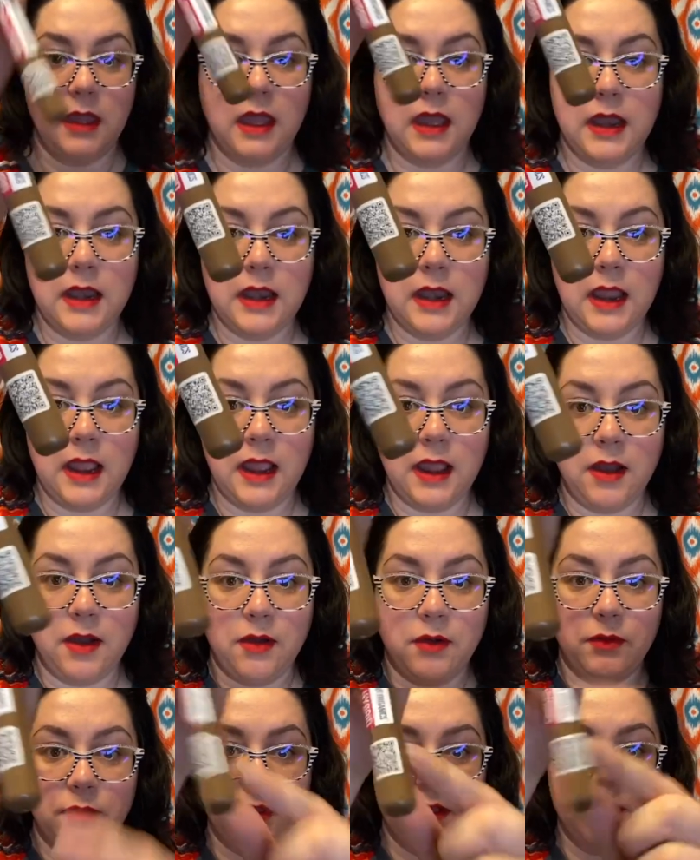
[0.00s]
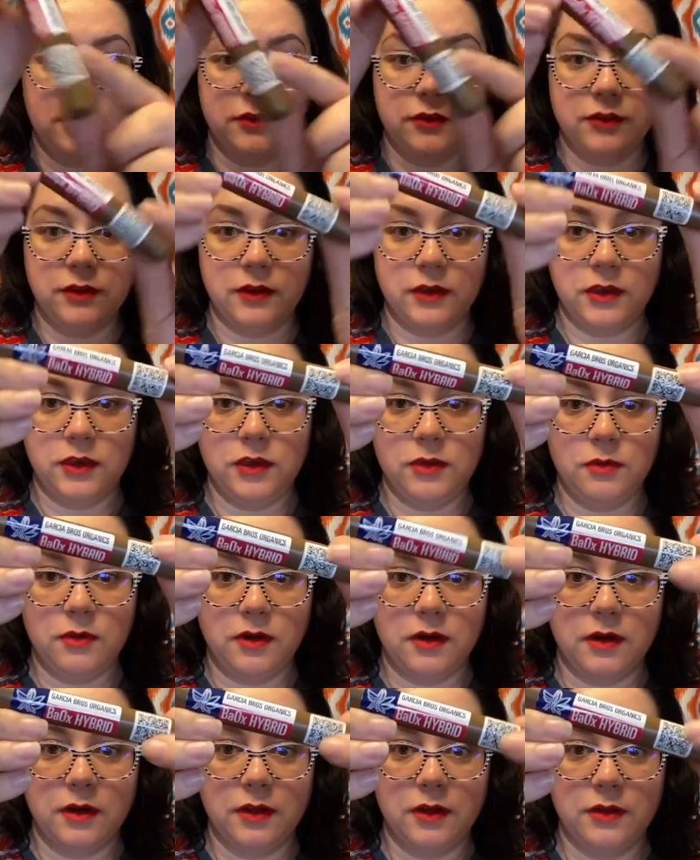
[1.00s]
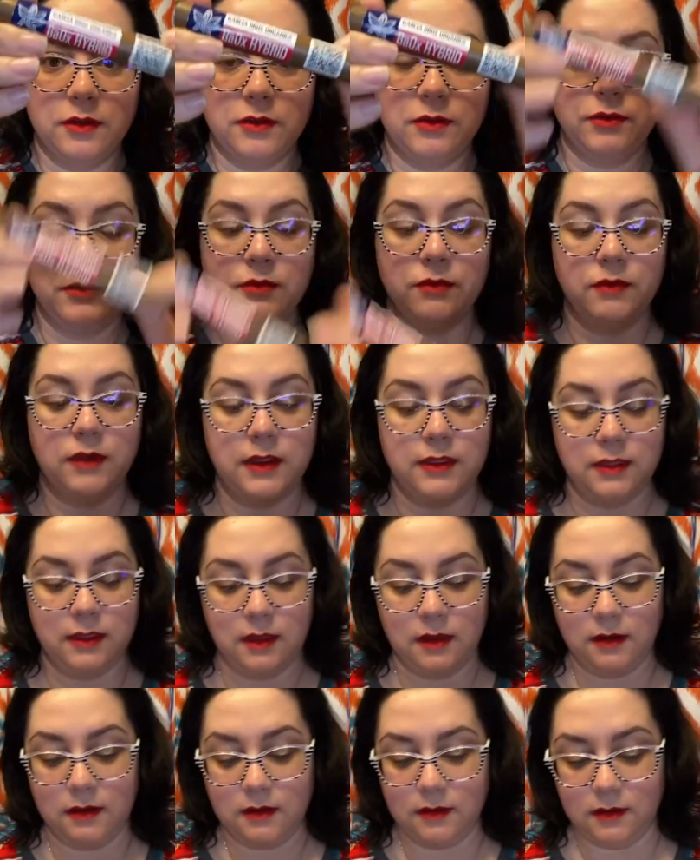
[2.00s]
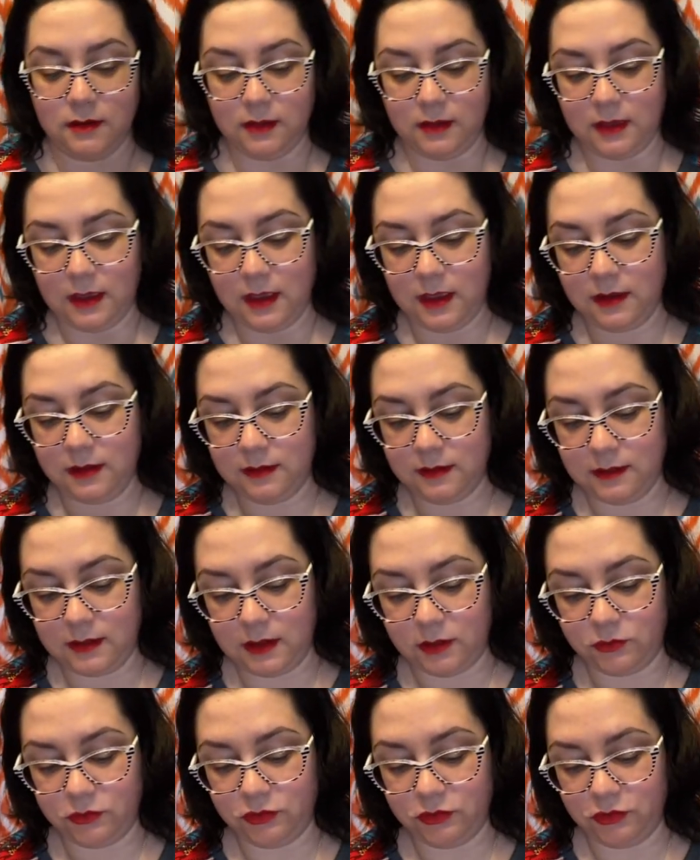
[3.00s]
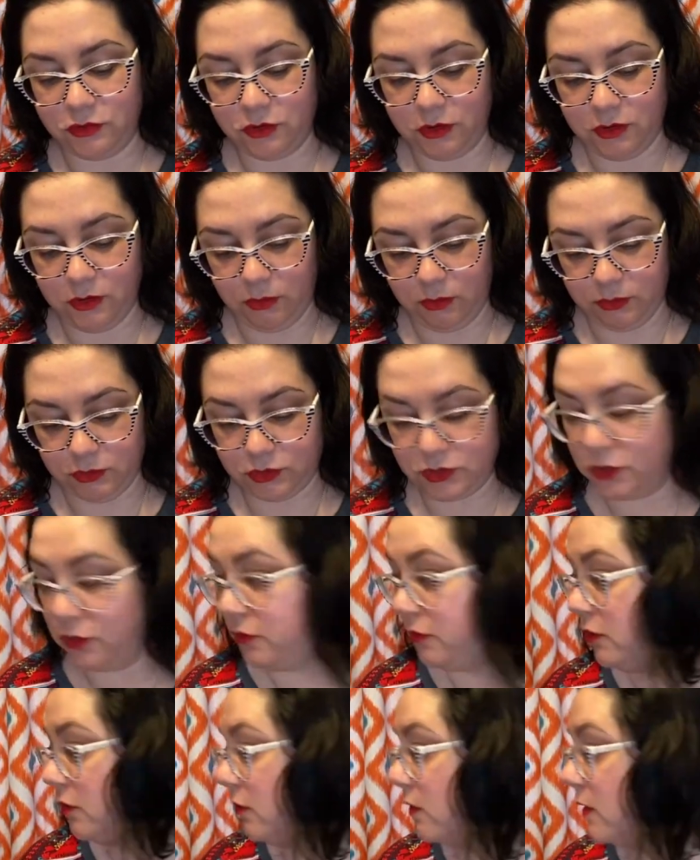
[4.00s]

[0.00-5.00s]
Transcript: Now, here's the QR code right there. Again, that'll show your